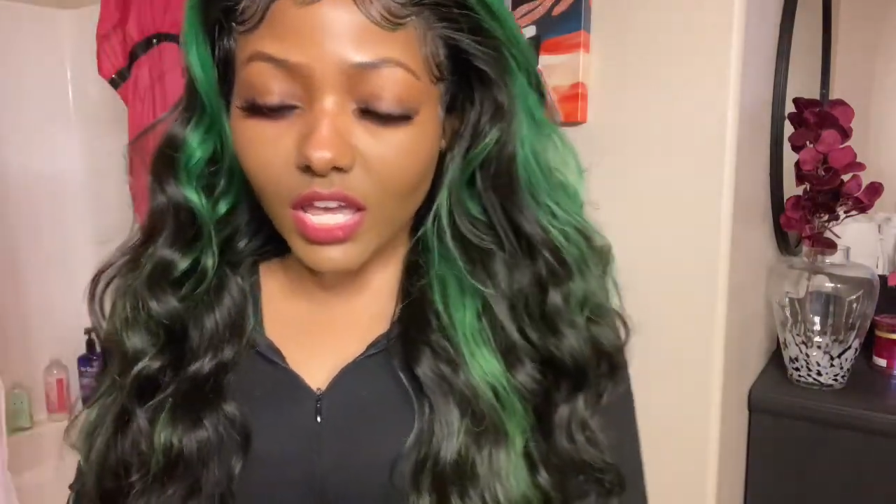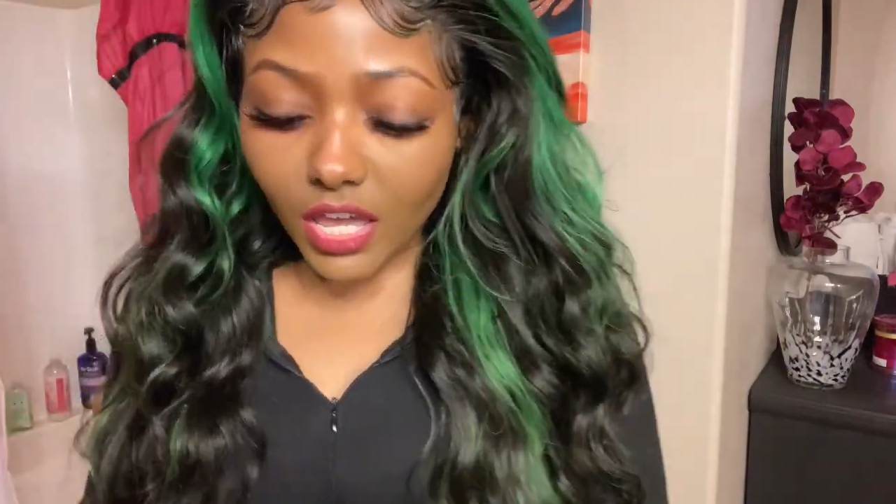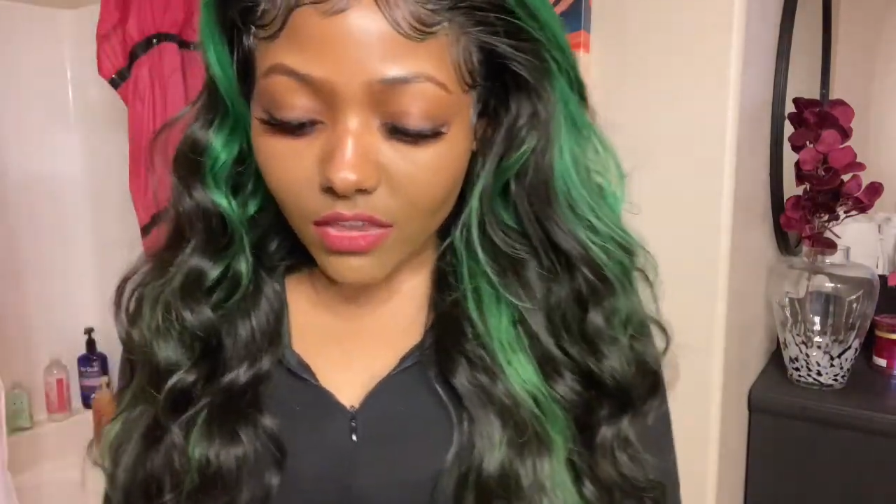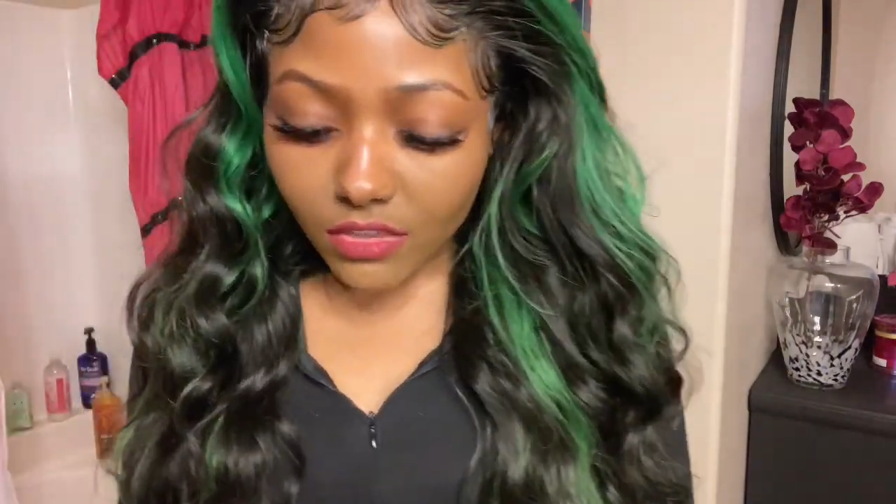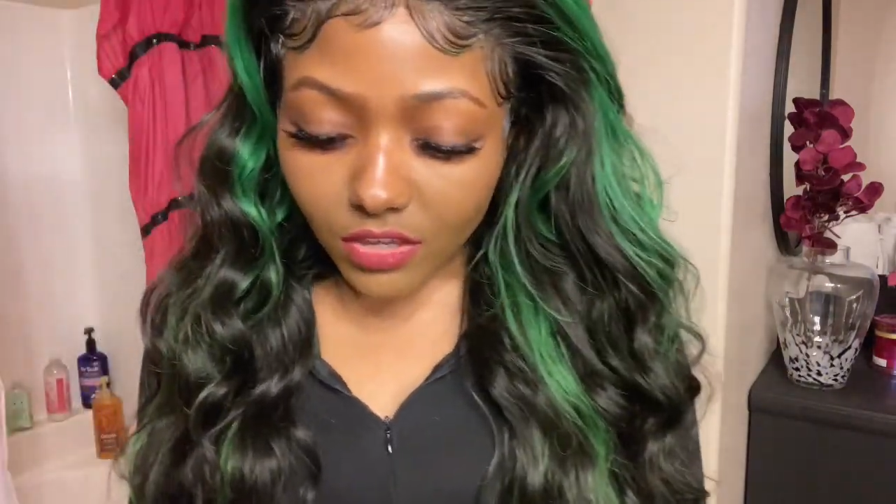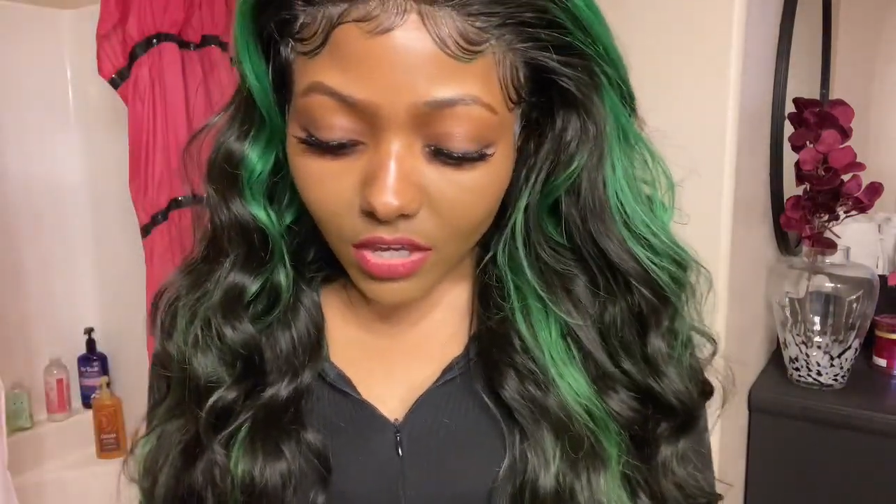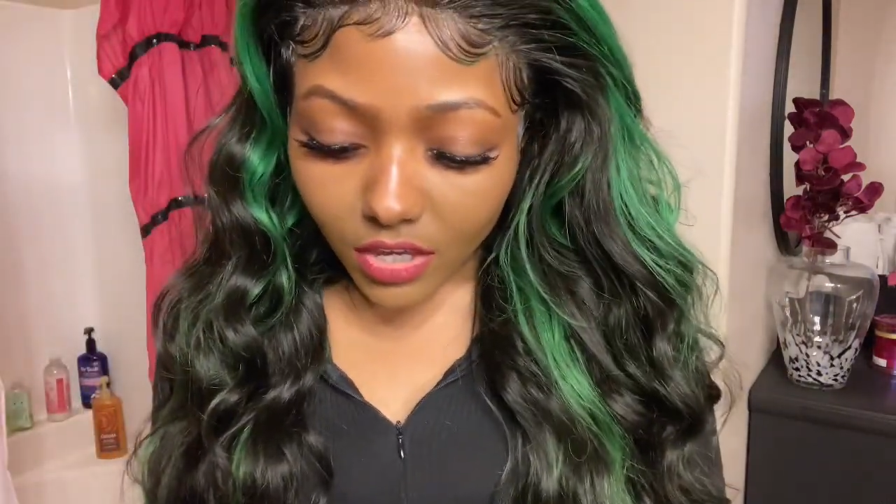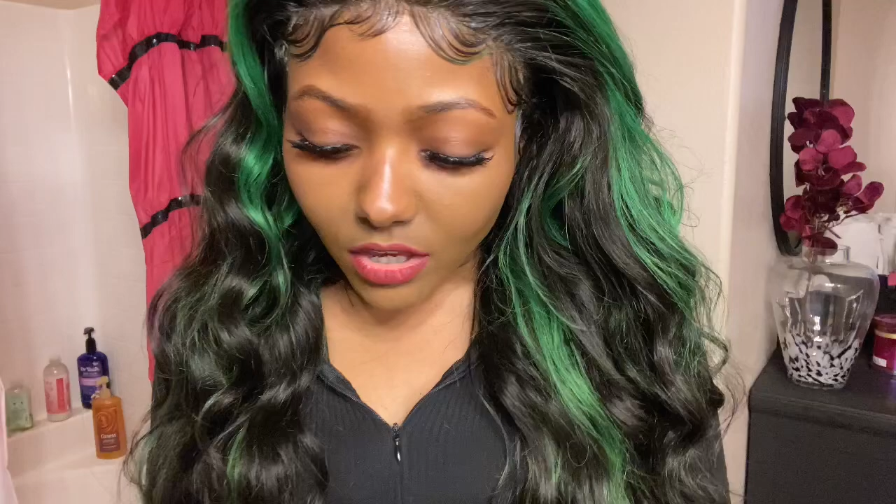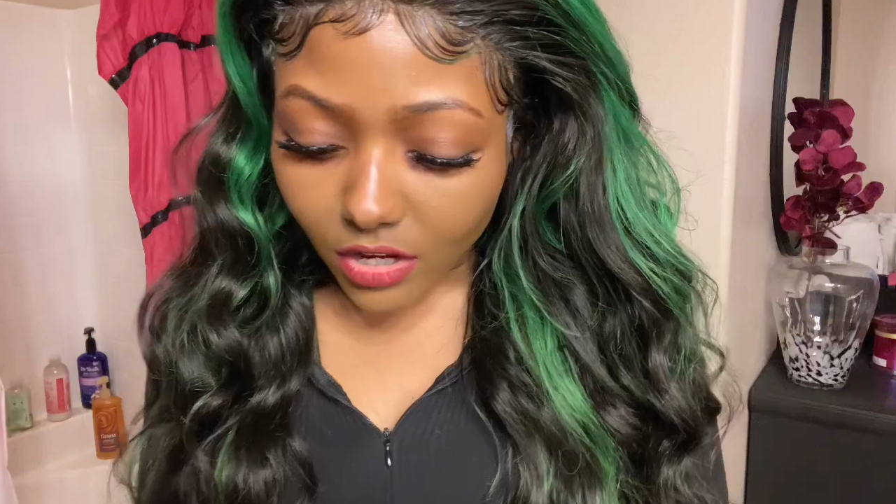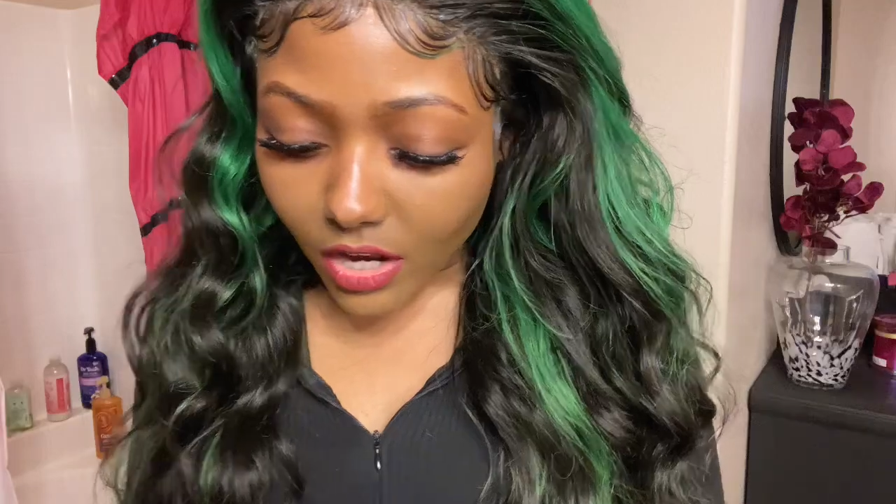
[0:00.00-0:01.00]
and
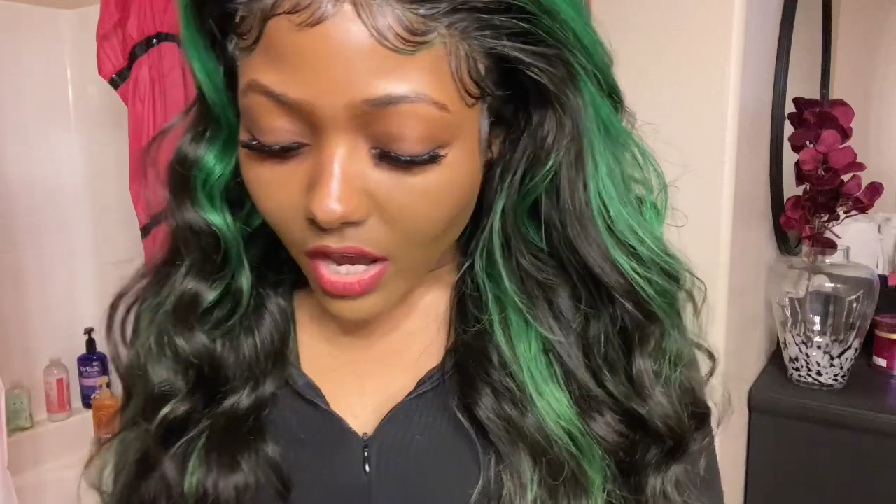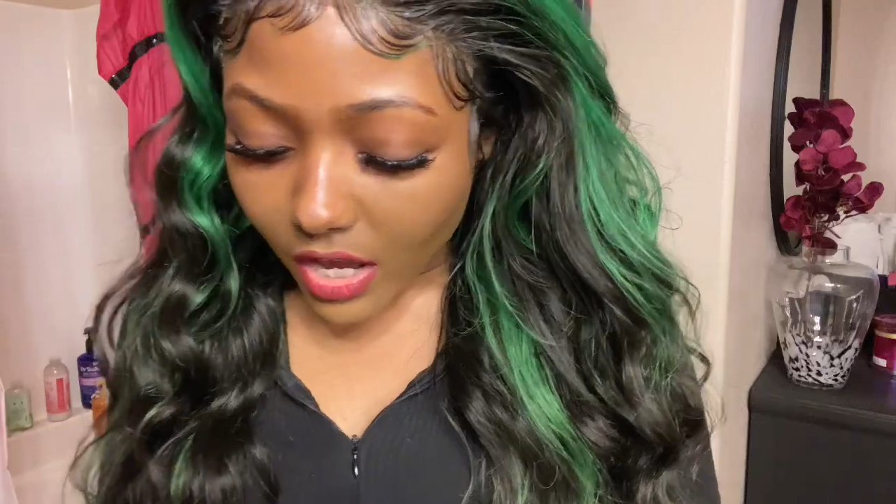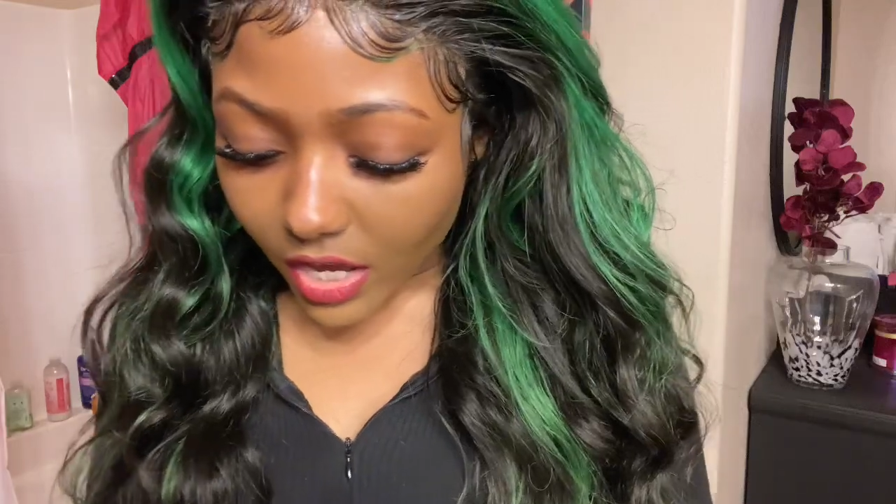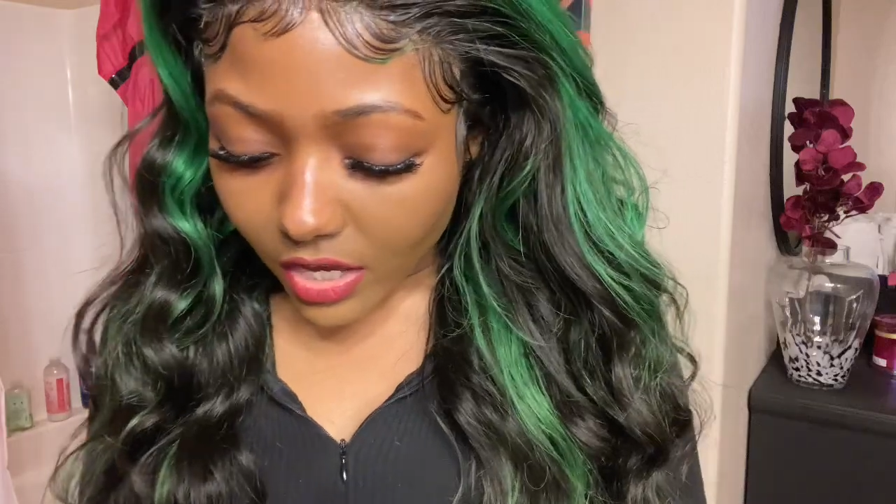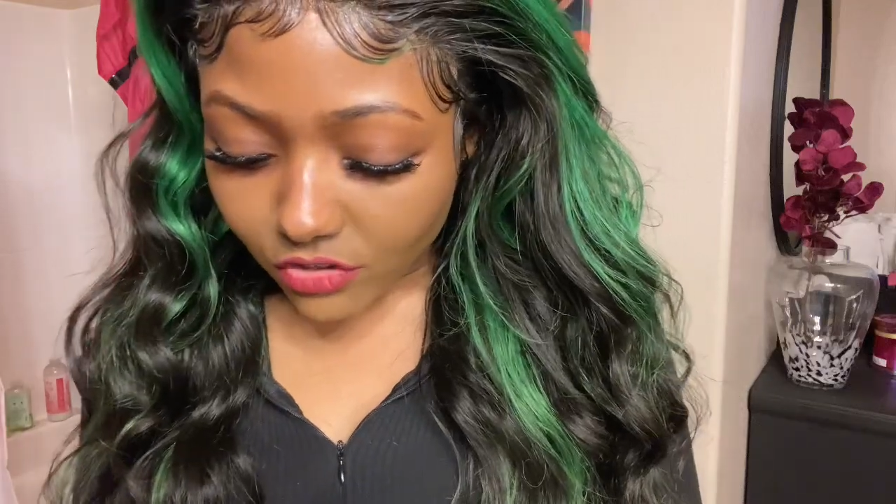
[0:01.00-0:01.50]
then I